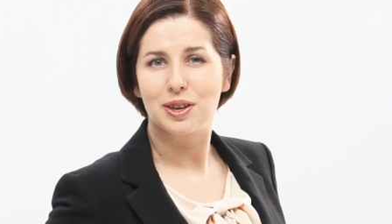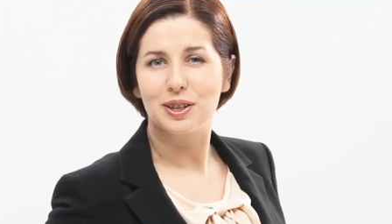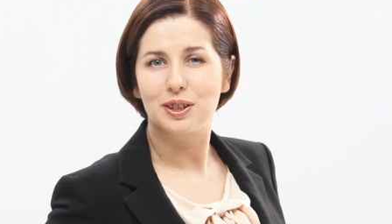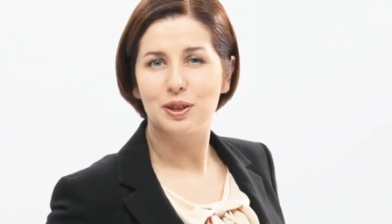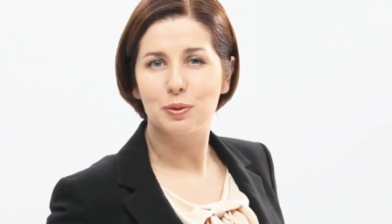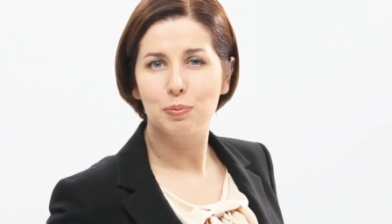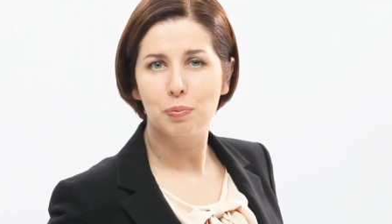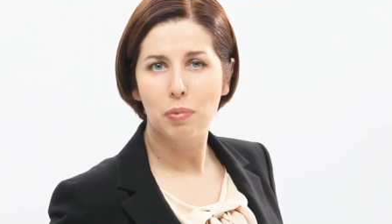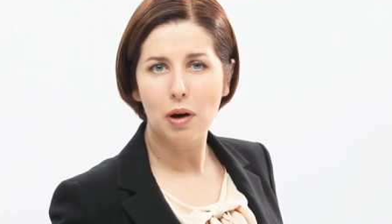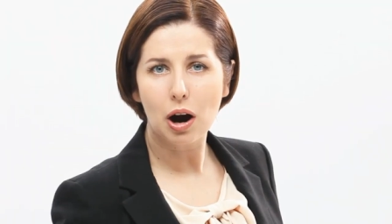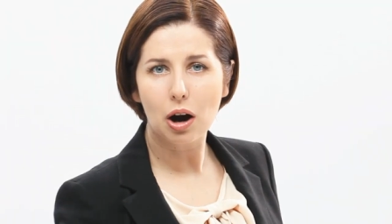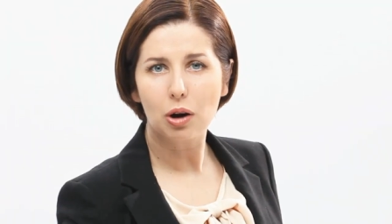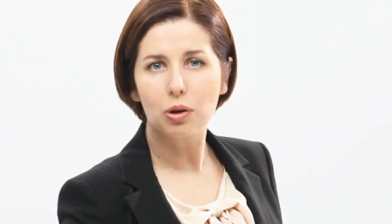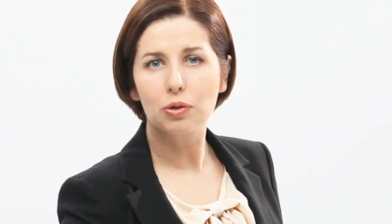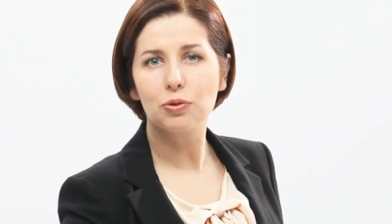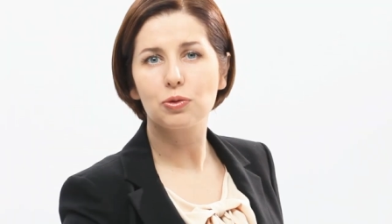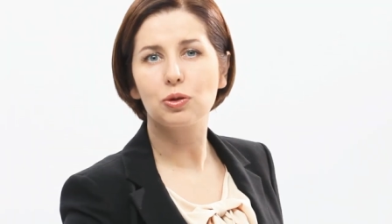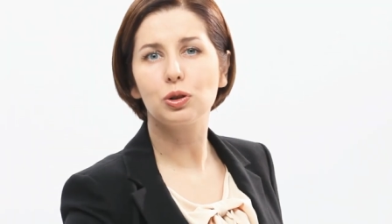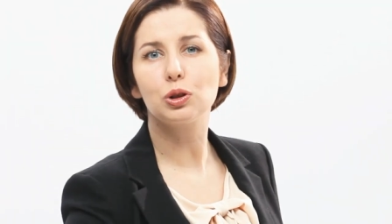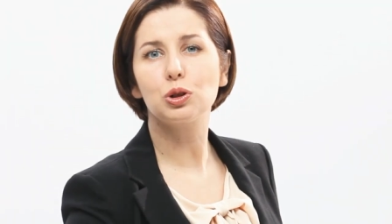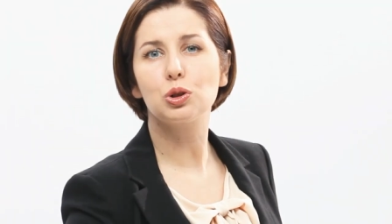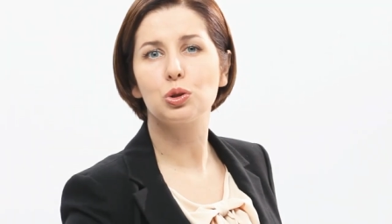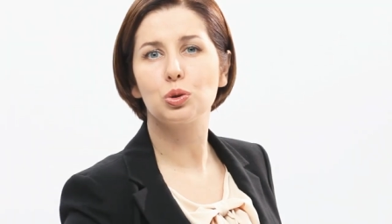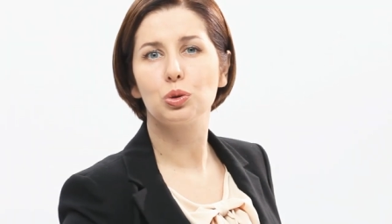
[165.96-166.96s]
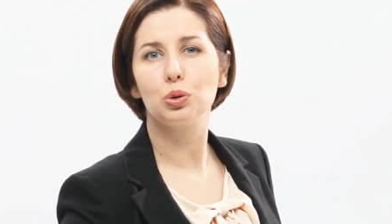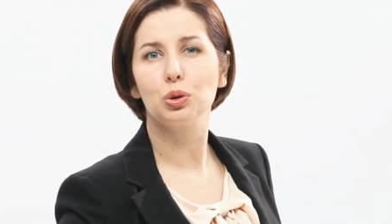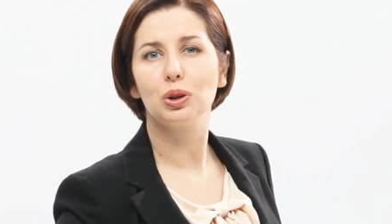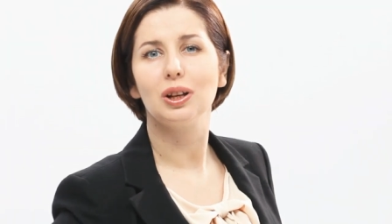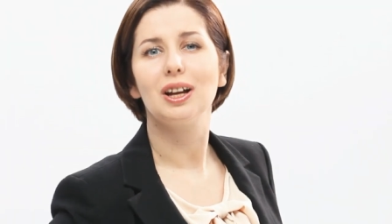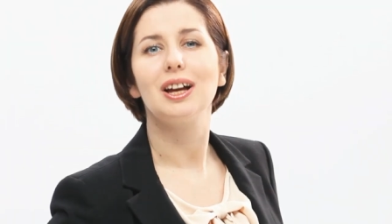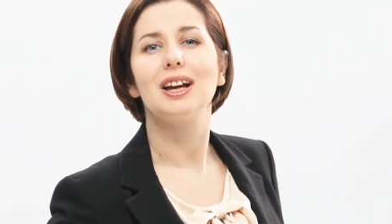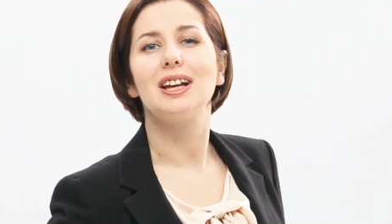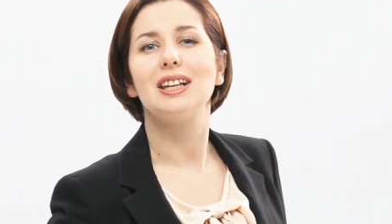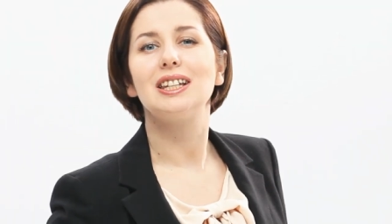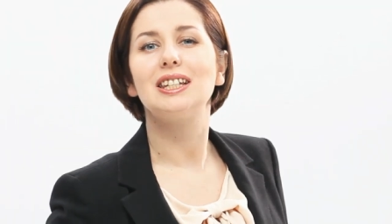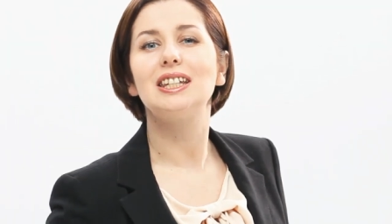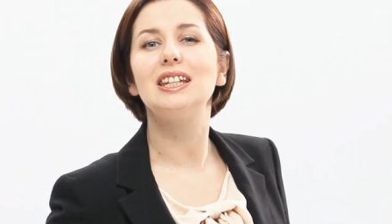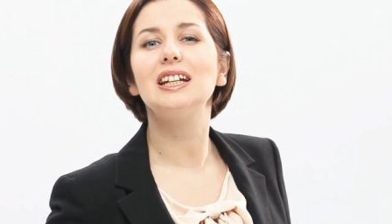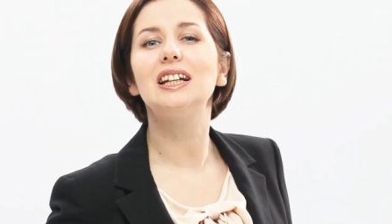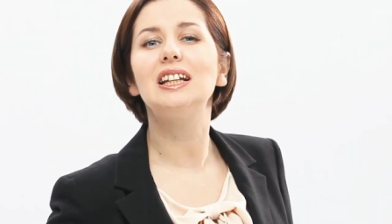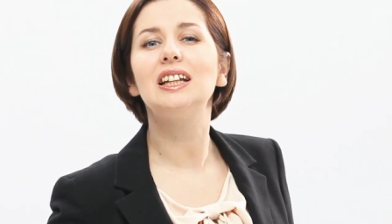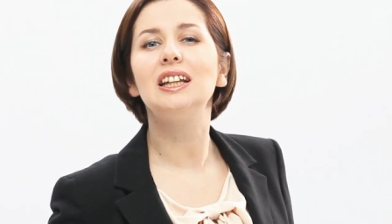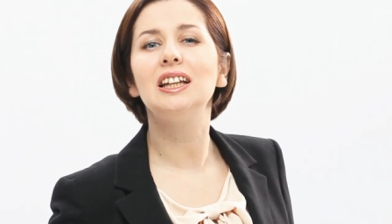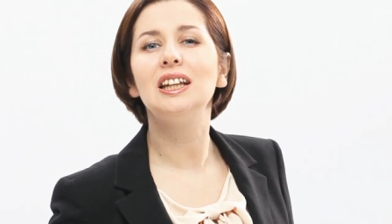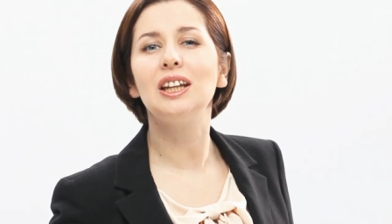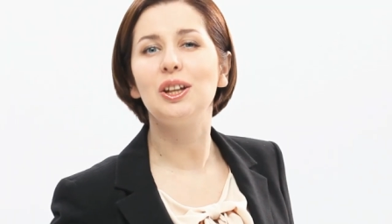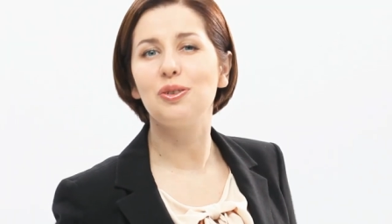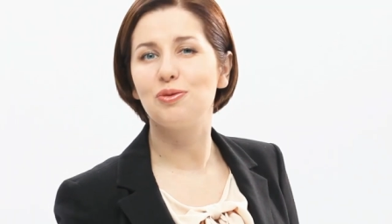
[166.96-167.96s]
this powerful tool
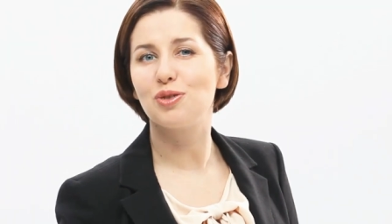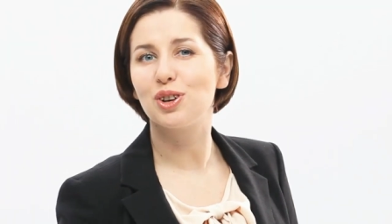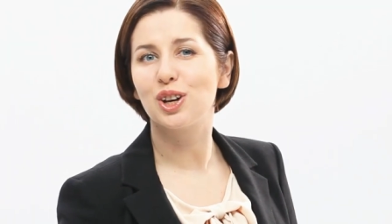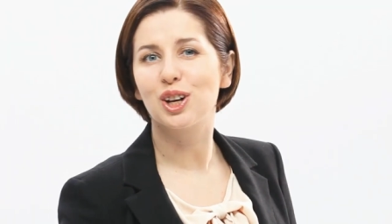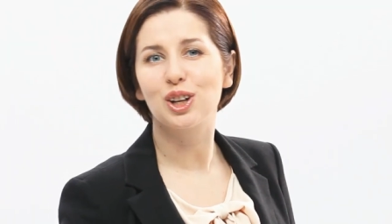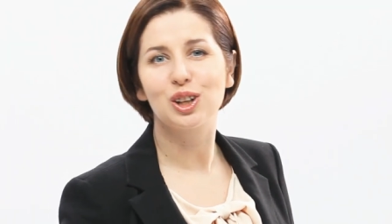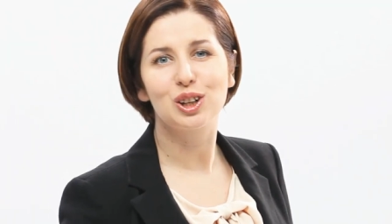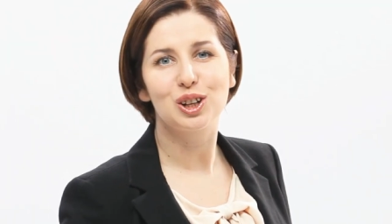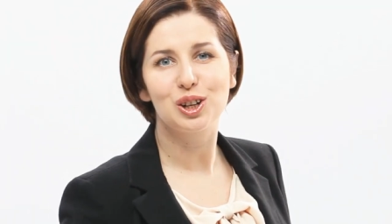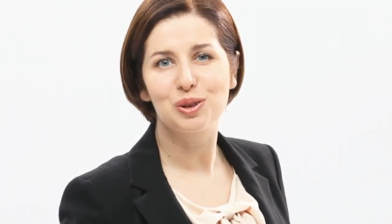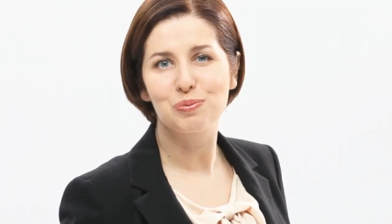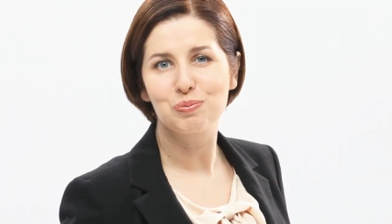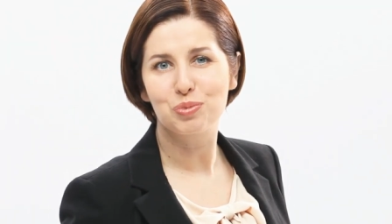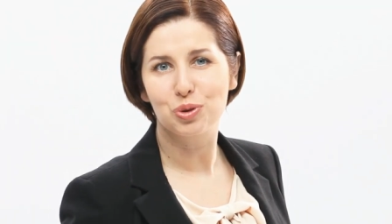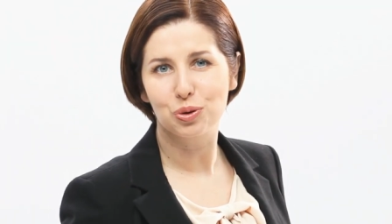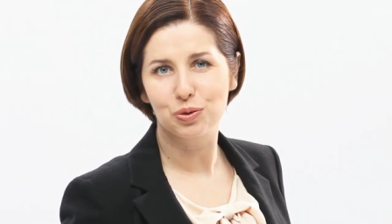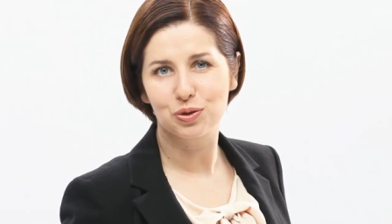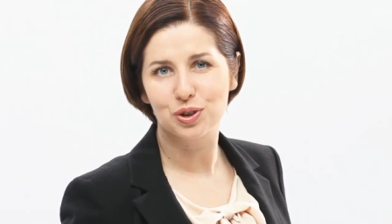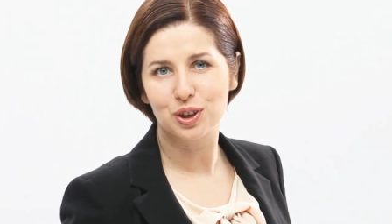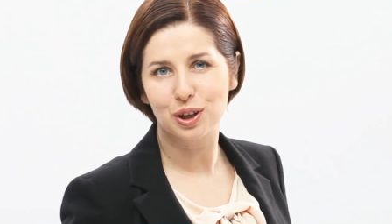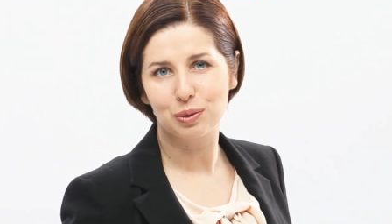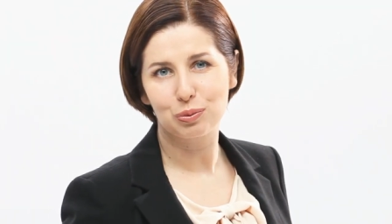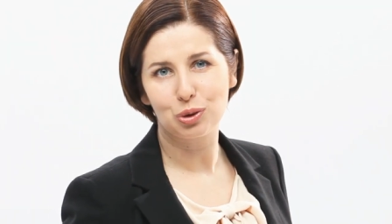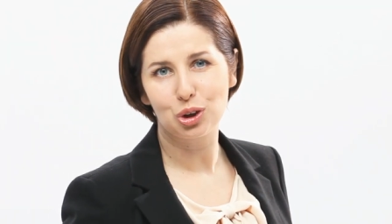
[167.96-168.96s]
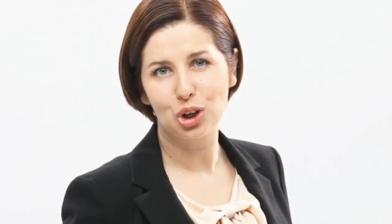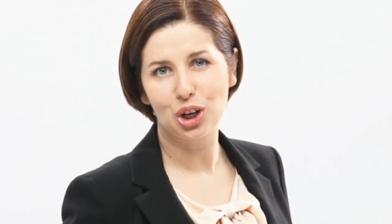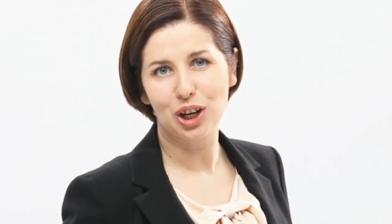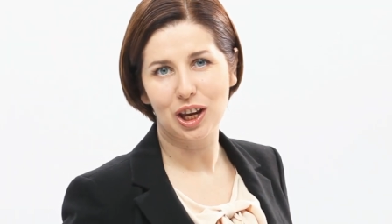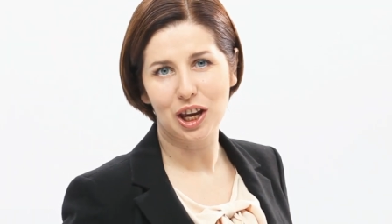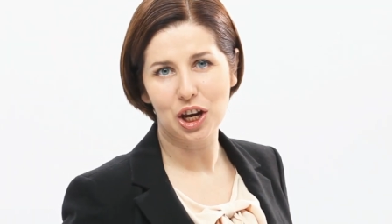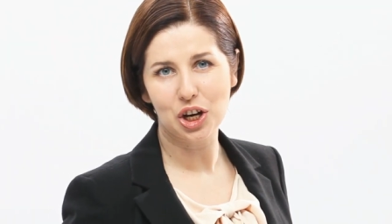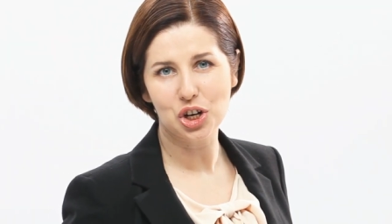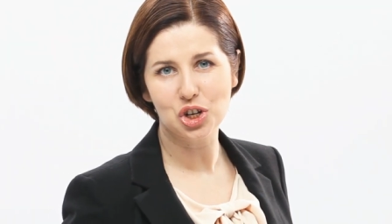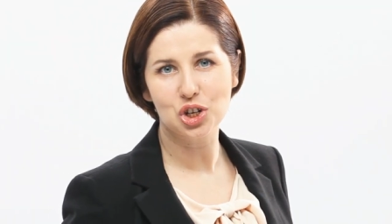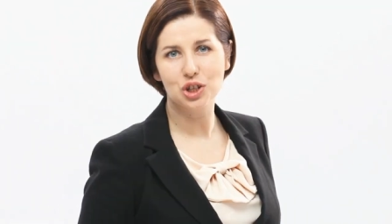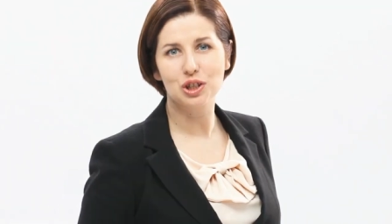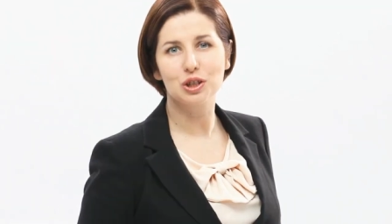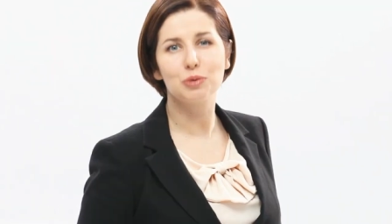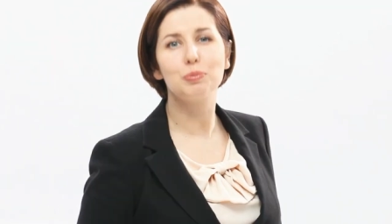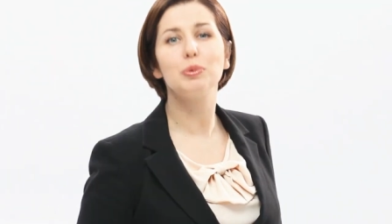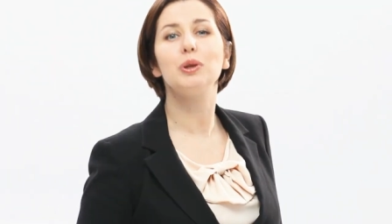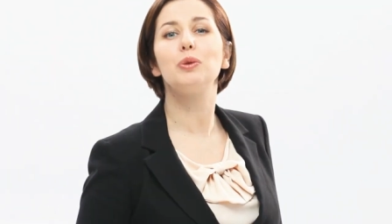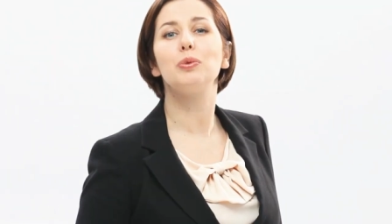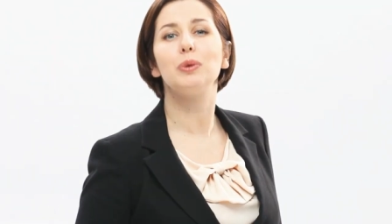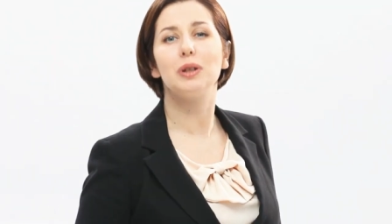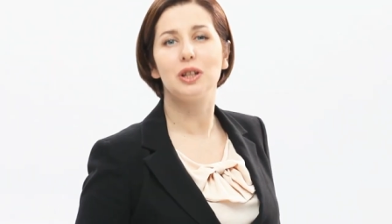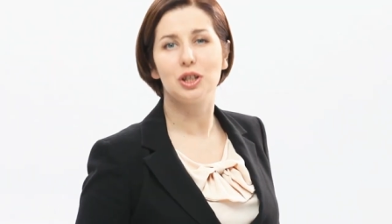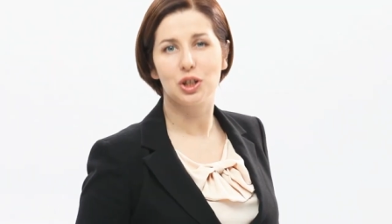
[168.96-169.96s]
significantly improves communications
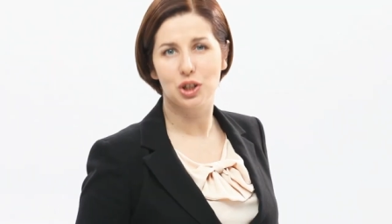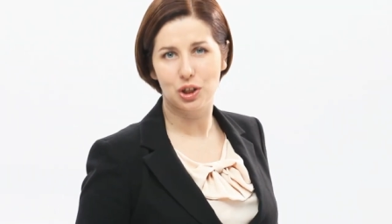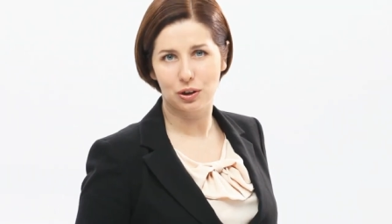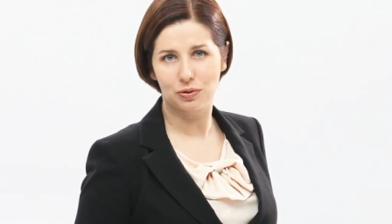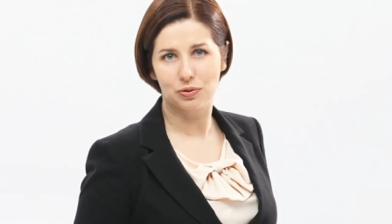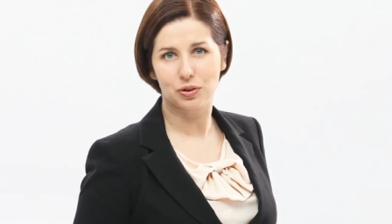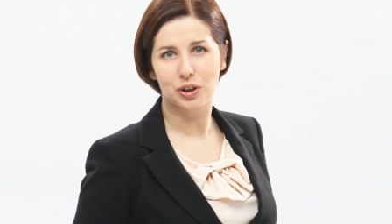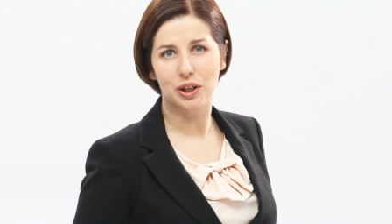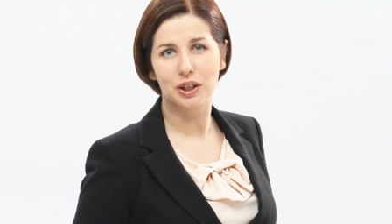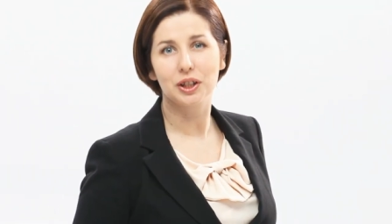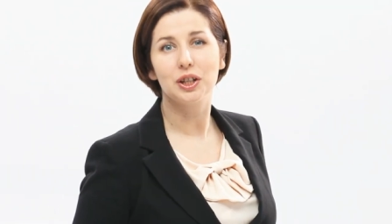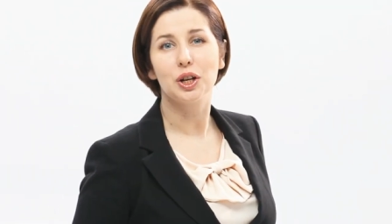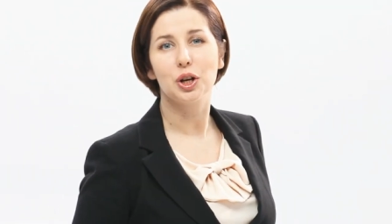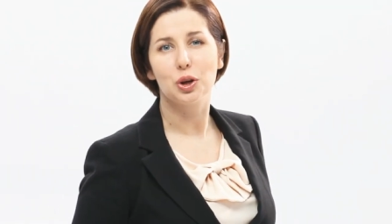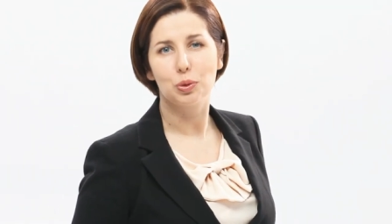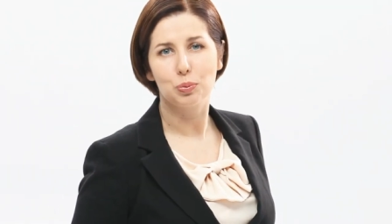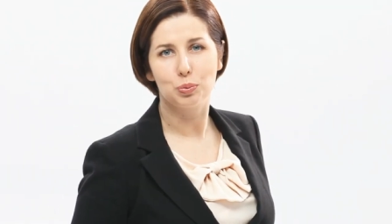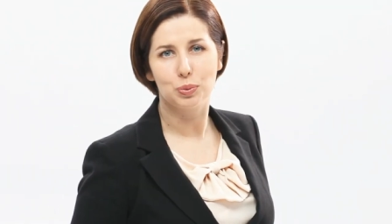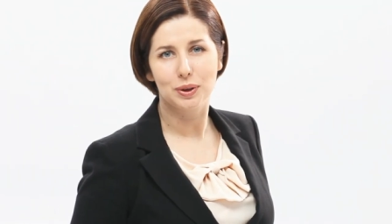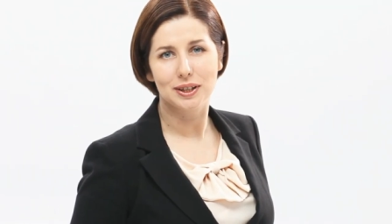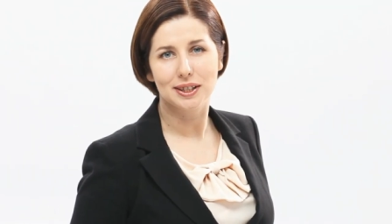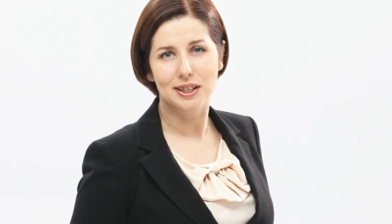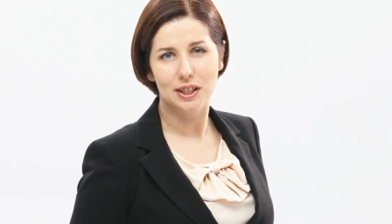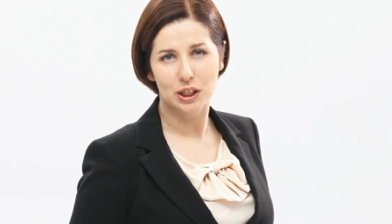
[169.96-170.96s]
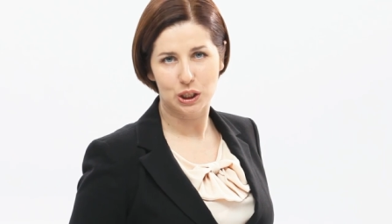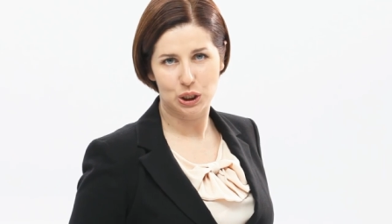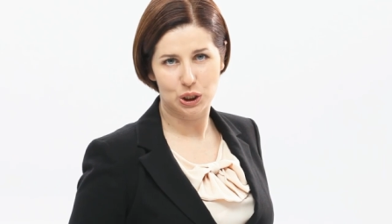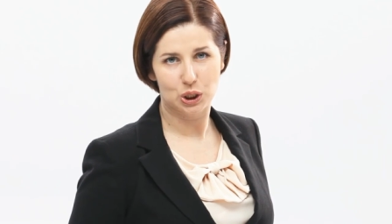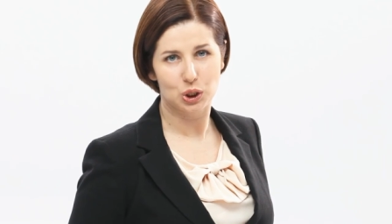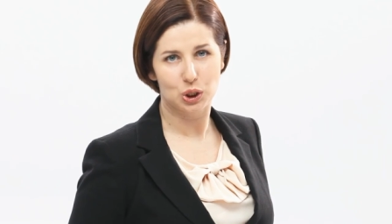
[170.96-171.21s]
between different business